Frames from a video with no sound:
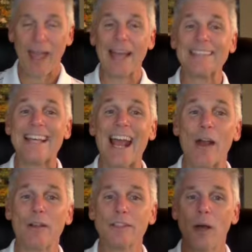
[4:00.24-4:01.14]
And
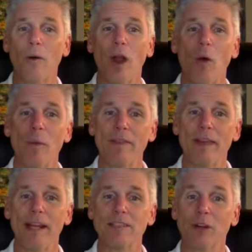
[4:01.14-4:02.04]
tarot to go along with
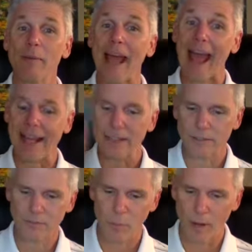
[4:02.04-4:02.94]
it is going to be Ace
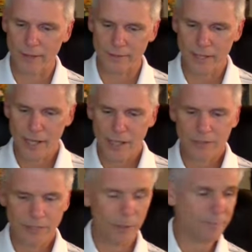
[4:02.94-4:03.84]
of Wands.
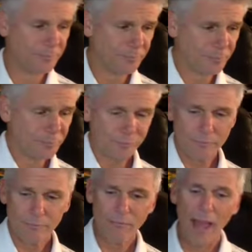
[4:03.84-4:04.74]
So
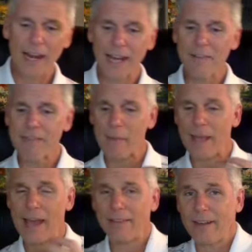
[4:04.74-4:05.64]
I love that we
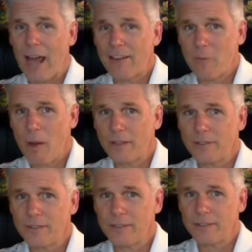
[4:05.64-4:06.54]
had the Knight of Wands
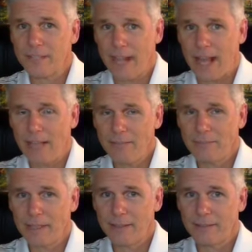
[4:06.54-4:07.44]
for today,
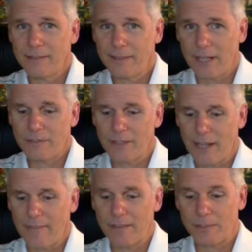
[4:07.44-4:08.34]
meaning
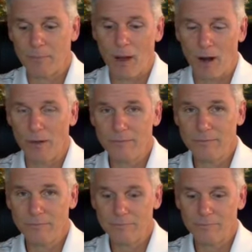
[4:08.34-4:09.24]
yesterday, and then tomorrow
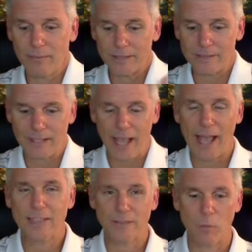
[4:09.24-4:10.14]
is the
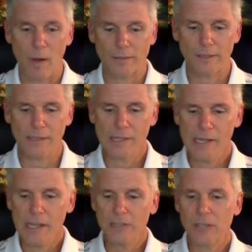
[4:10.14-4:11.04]
Ace of Wands.
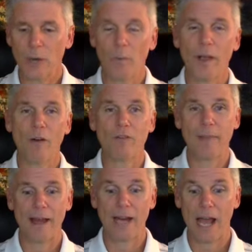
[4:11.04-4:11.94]
So we go from
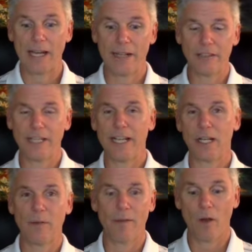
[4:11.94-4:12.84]
that knight energy in
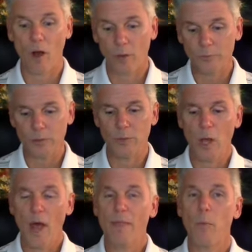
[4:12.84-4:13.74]
and around the home to
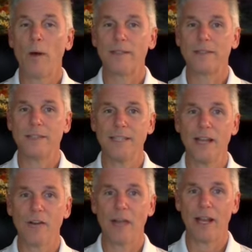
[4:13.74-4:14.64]
what's
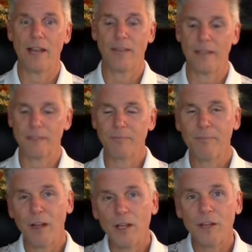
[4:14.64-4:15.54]
deteriorating things.
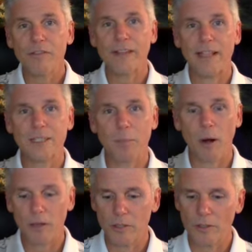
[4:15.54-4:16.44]
Look for that
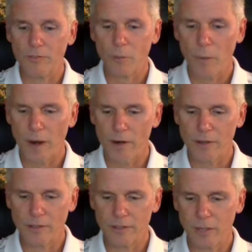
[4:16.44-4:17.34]
spark. Look for where
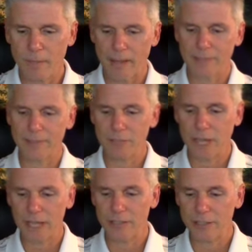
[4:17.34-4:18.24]
you can start making some
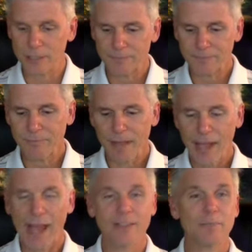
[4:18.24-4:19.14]
changes
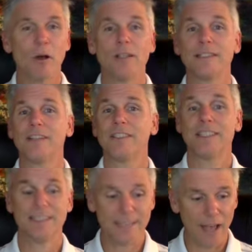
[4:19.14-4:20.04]
and tomorrow's energy
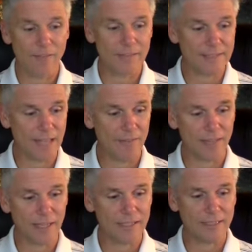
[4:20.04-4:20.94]
is seven.
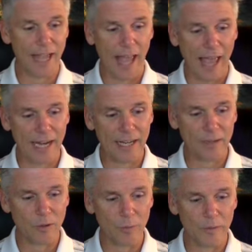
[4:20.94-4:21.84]
Seven is
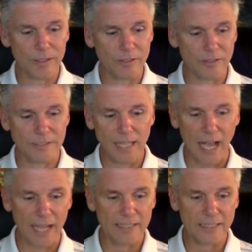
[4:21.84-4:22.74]
analytical research,
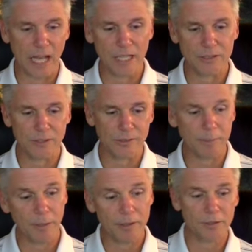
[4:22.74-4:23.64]
science, solitude,
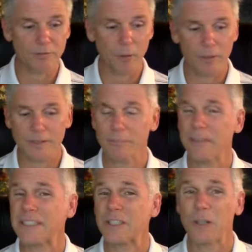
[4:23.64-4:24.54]
spiritual focus,
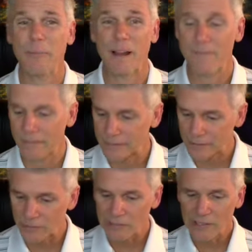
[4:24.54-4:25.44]
mystical,
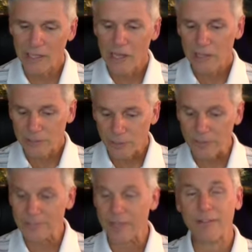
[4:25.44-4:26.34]
metaphysical. So
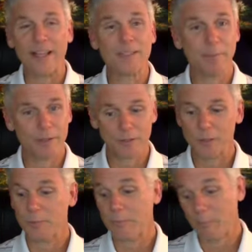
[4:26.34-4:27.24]
there's definitely a spiritual
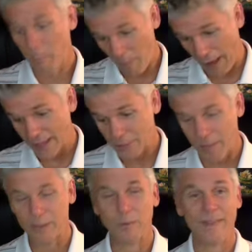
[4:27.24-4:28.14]

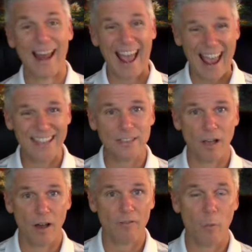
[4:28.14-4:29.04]
aspect with that ace
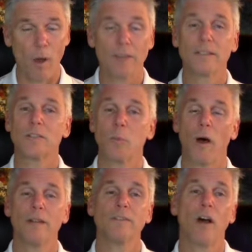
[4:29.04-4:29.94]
of wands because
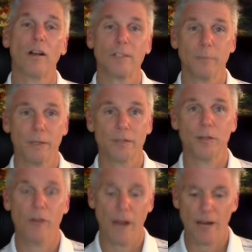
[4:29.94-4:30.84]
wands are
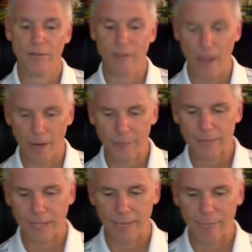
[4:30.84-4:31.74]
spiritual creative fire
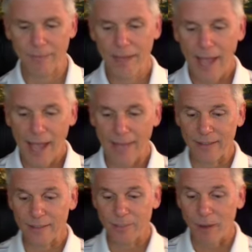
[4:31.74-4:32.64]
sign and
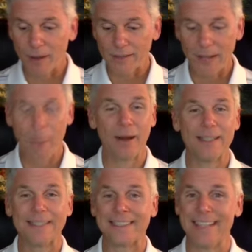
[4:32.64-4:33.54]
then tomorrow's number
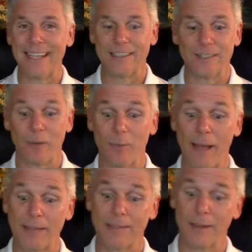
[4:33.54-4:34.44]
is six so we're
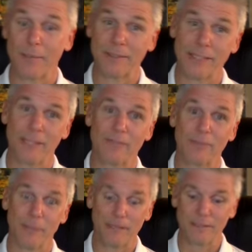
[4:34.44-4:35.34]
back to number six
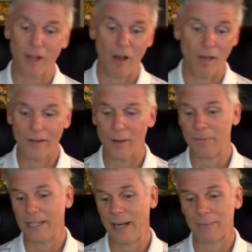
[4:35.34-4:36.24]
from yesterday all the
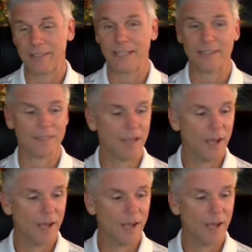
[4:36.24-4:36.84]
numbers add up to six